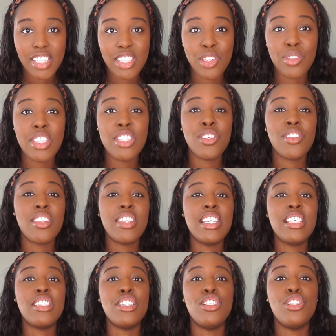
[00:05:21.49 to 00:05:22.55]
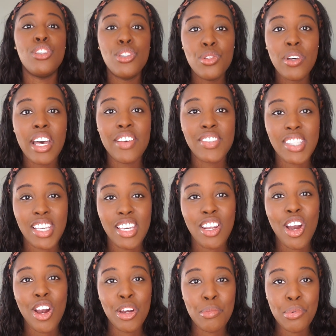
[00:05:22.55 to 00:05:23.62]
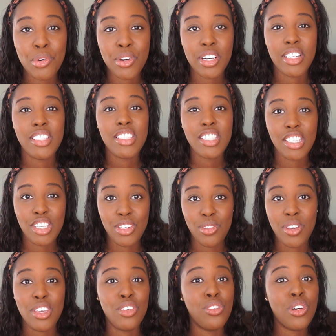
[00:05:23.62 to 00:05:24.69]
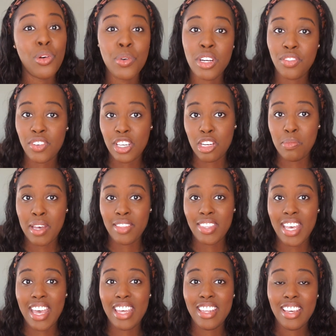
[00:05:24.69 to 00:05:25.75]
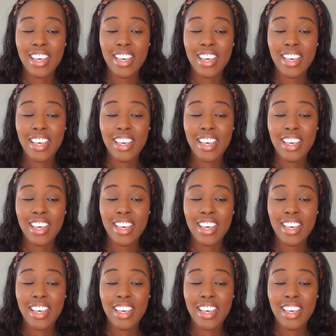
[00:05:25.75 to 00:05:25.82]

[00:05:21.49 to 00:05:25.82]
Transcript: So these are the things that you have said are important to you, and you don't want to forget about that.